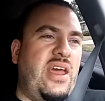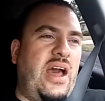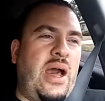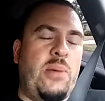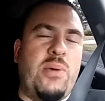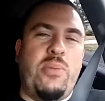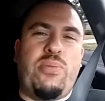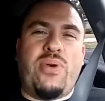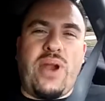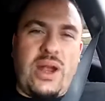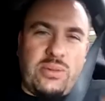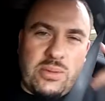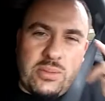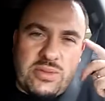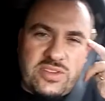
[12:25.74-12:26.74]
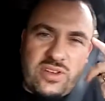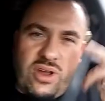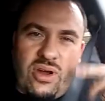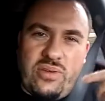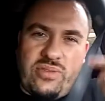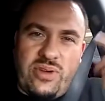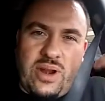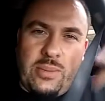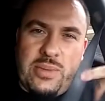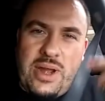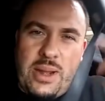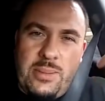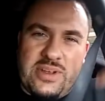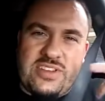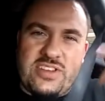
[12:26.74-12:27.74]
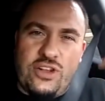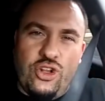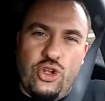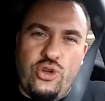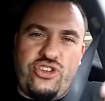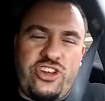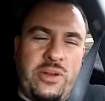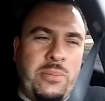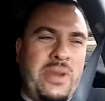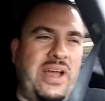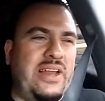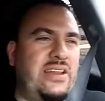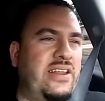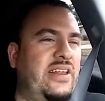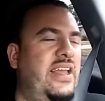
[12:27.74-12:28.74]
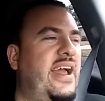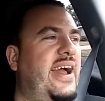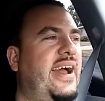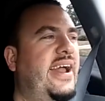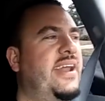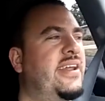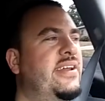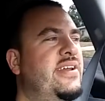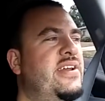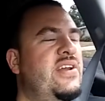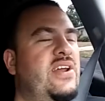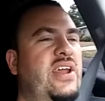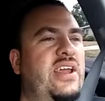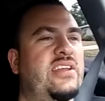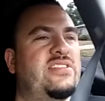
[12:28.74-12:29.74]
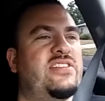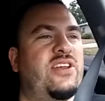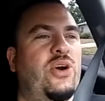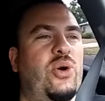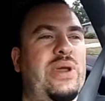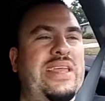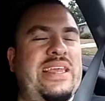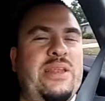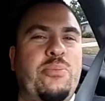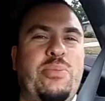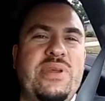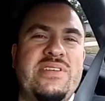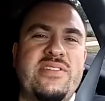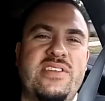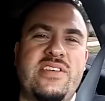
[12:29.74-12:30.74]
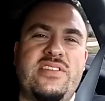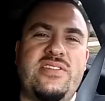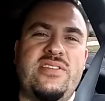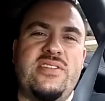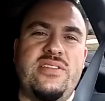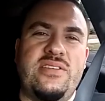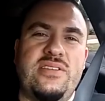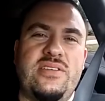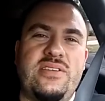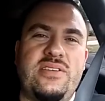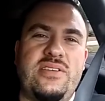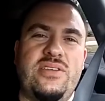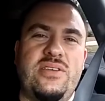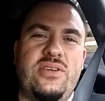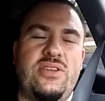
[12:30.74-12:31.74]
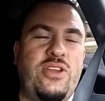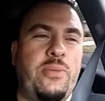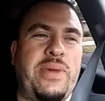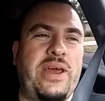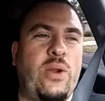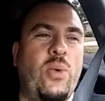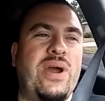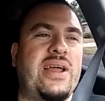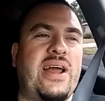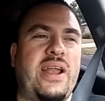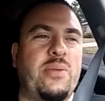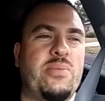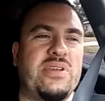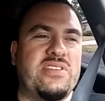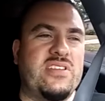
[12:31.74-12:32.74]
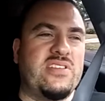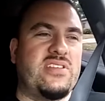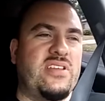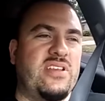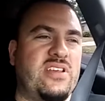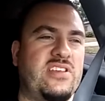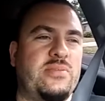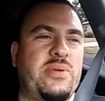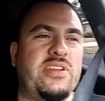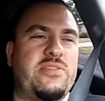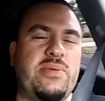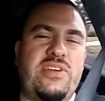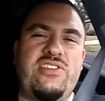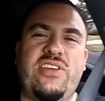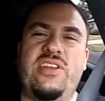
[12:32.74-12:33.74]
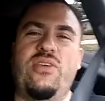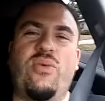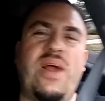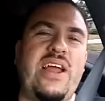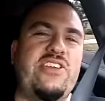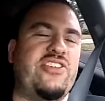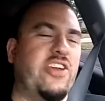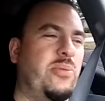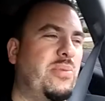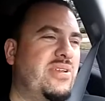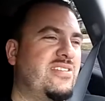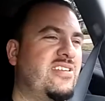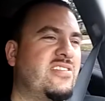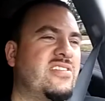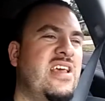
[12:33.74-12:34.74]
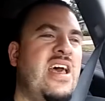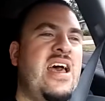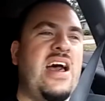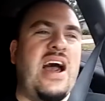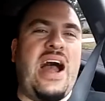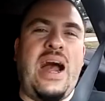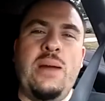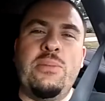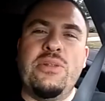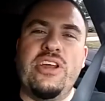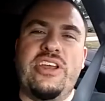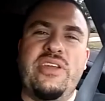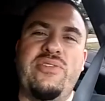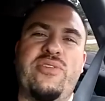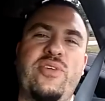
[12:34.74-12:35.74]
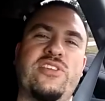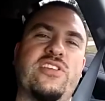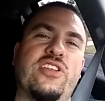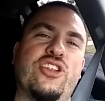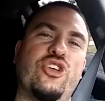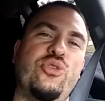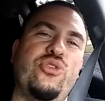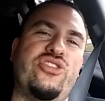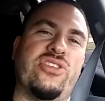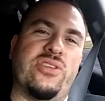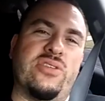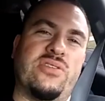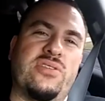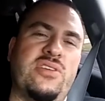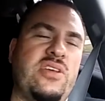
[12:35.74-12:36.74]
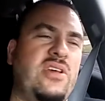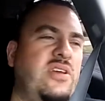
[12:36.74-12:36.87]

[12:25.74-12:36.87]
I'm a problem solver. I'm a solution-minded guy. And so in business, no matter what kind of business it is, but especially in the rideshare business, I'm looking for solutions.